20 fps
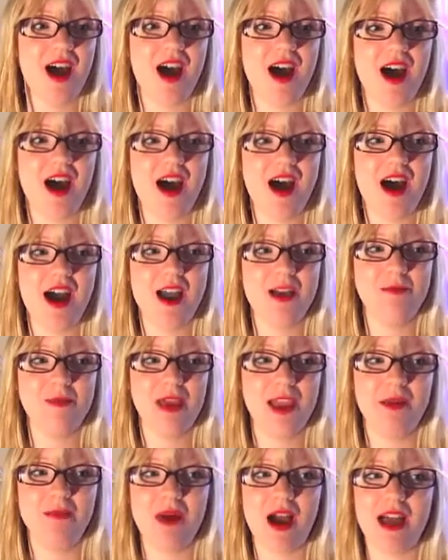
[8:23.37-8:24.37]
I
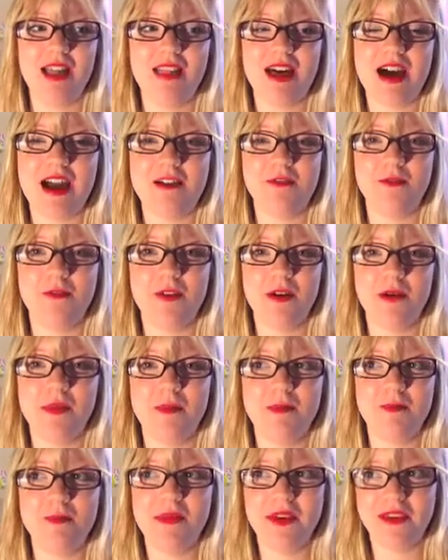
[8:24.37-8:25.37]
made my life
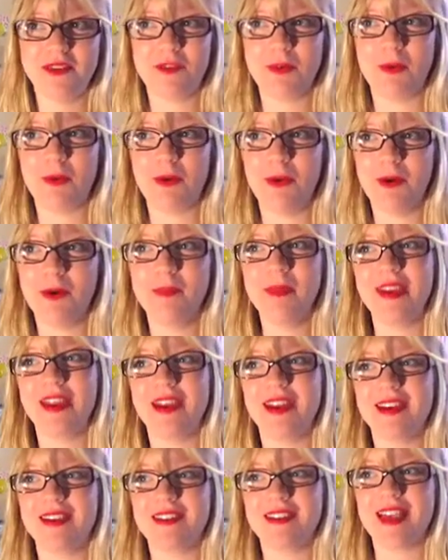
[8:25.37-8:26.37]
miserable
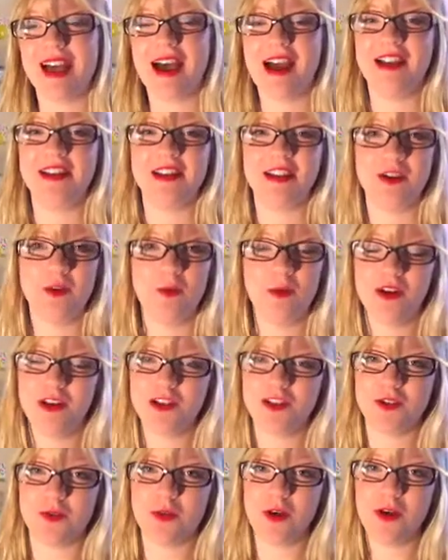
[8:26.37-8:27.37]
because I didn't want to
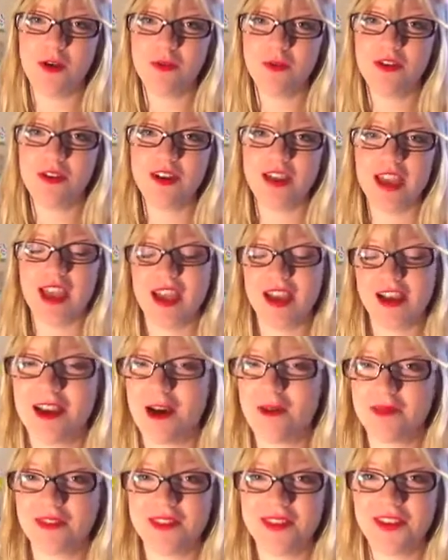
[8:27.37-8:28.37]
do homework, and
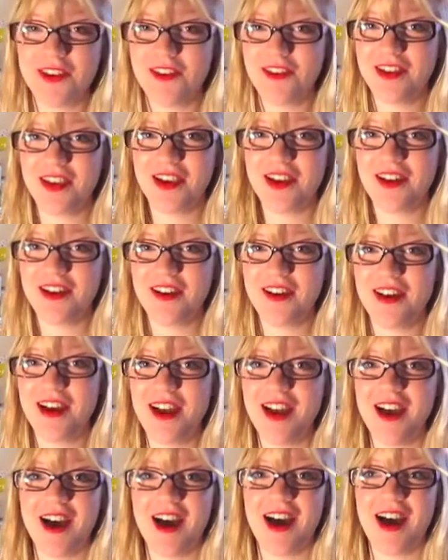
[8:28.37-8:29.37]
come senior year,
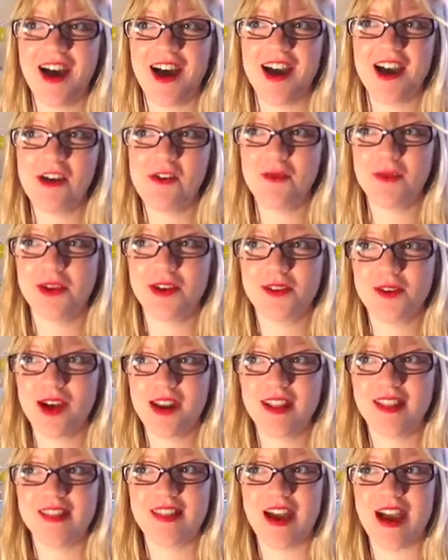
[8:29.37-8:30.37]
I
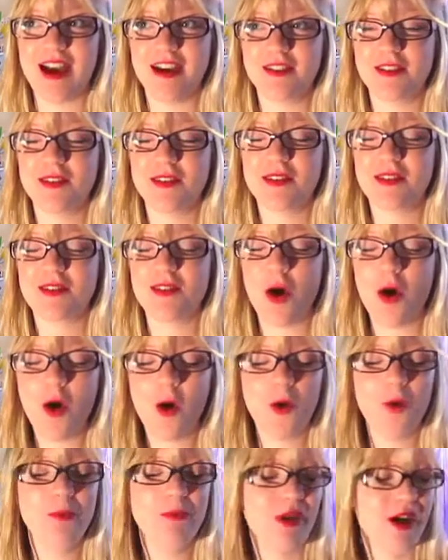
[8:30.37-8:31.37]
regretted that
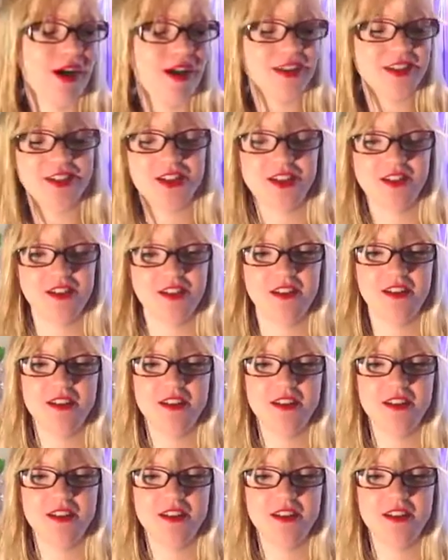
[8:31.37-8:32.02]
so much.